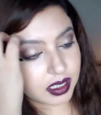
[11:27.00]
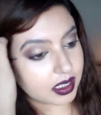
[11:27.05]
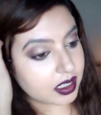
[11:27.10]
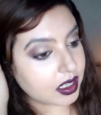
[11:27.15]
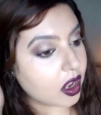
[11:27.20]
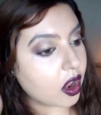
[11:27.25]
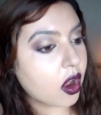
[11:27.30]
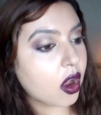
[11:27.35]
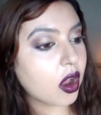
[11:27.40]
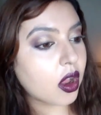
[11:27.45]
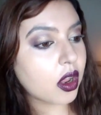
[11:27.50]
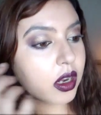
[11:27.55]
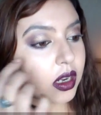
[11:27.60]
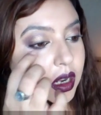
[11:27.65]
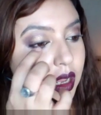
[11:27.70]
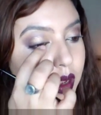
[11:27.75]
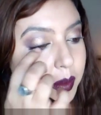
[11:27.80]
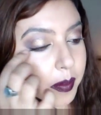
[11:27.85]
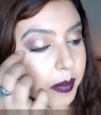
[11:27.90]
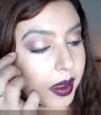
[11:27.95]
it on
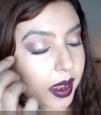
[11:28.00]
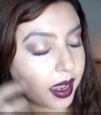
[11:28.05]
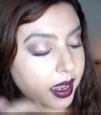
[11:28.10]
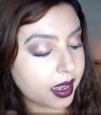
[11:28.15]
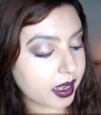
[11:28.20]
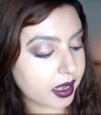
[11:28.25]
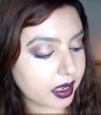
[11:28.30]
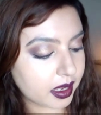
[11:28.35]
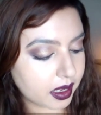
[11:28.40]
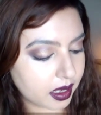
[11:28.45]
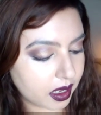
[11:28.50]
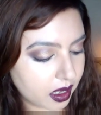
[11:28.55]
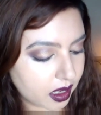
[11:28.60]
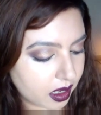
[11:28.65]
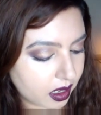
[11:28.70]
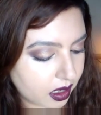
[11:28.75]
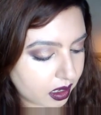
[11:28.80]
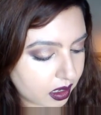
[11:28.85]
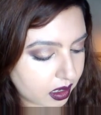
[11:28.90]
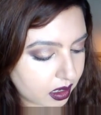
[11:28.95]
my
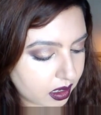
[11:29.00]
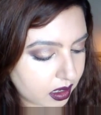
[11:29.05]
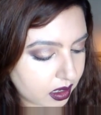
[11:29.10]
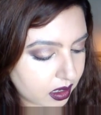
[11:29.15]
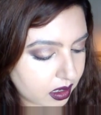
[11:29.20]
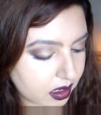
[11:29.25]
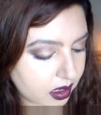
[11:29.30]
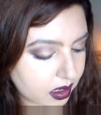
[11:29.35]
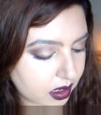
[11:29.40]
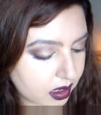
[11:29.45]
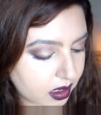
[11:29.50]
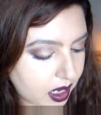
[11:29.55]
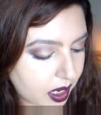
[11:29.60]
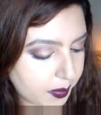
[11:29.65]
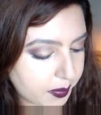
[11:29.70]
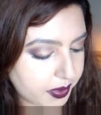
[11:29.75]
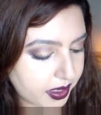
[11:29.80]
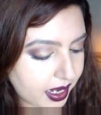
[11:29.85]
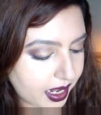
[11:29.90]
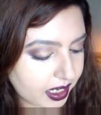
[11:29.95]

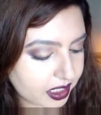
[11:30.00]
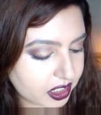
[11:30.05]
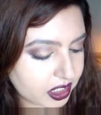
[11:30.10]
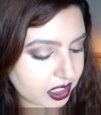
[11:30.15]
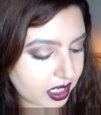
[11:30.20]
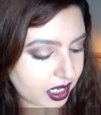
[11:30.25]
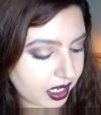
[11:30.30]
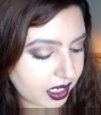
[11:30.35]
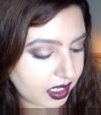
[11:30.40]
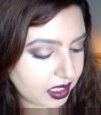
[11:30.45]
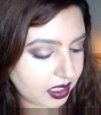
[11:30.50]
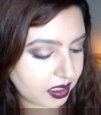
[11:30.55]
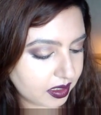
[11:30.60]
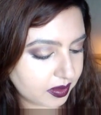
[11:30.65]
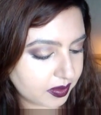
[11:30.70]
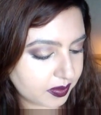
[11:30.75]
upper lash line.